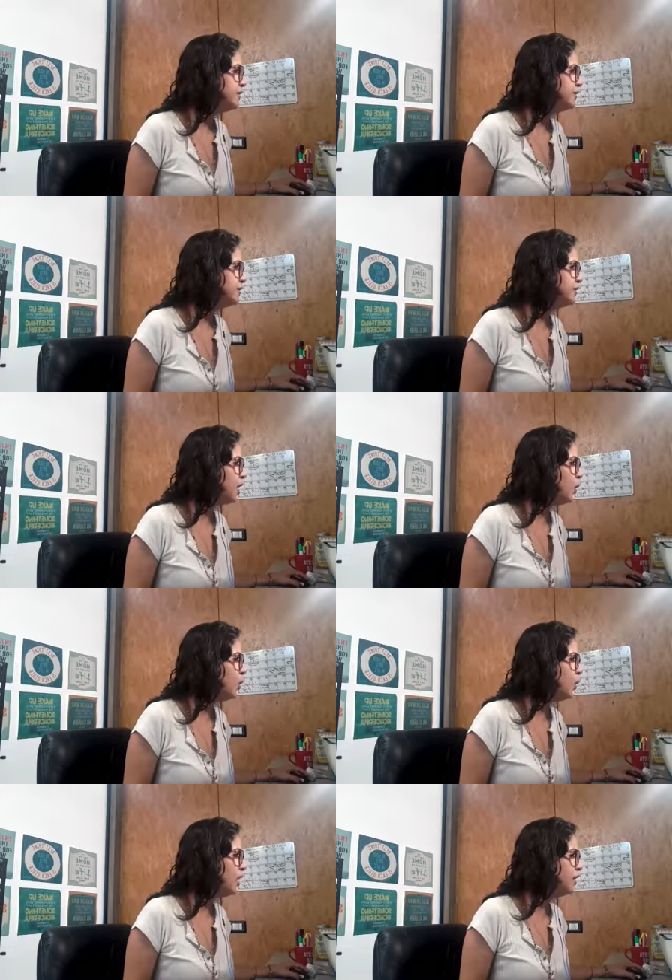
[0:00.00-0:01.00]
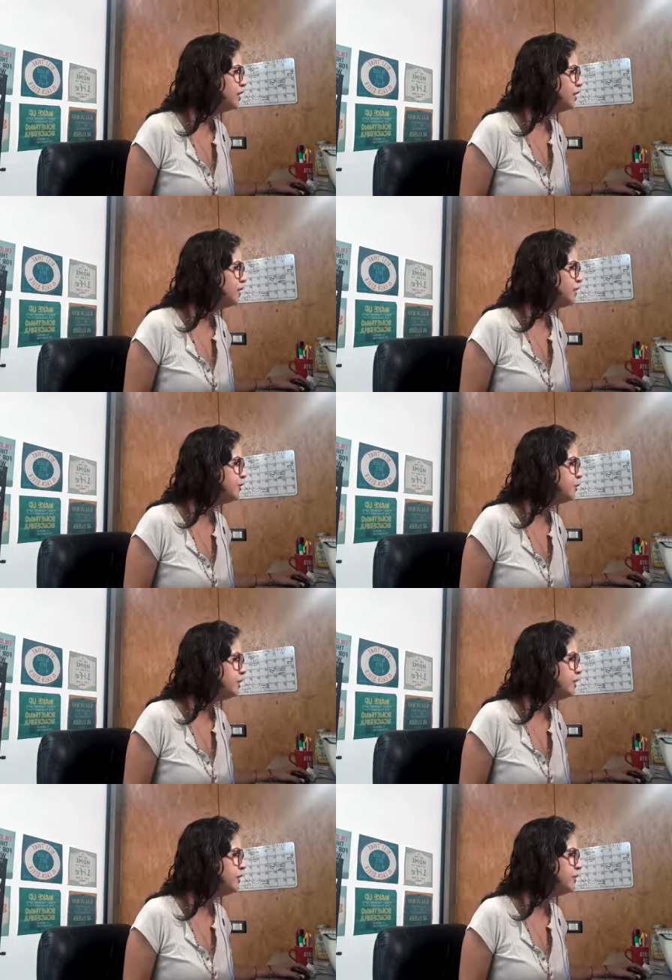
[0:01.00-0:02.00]
So I don't know what I'm
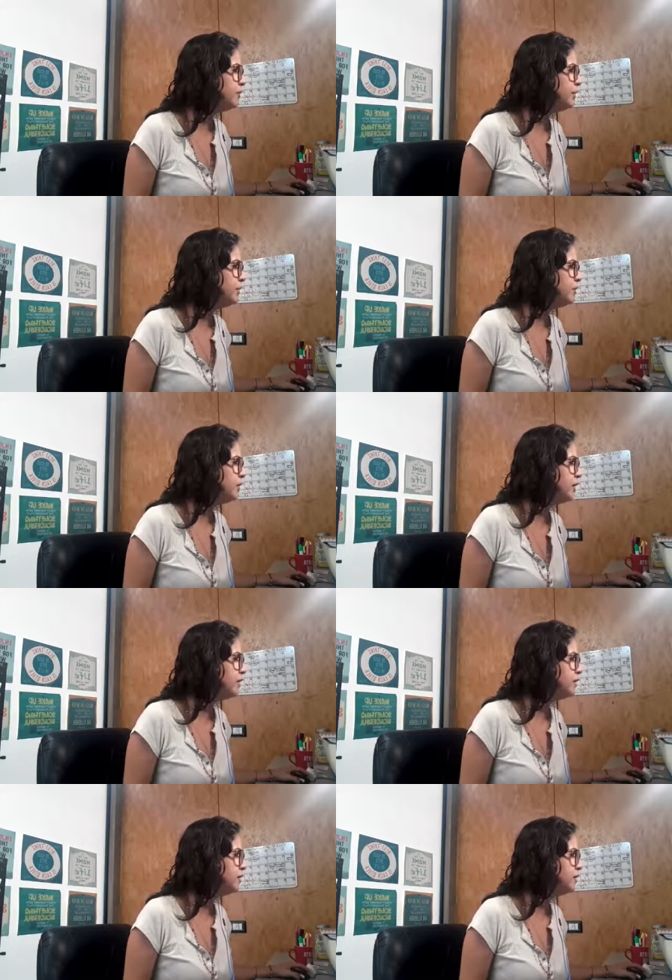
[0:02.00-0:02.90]
doing here, but anyway.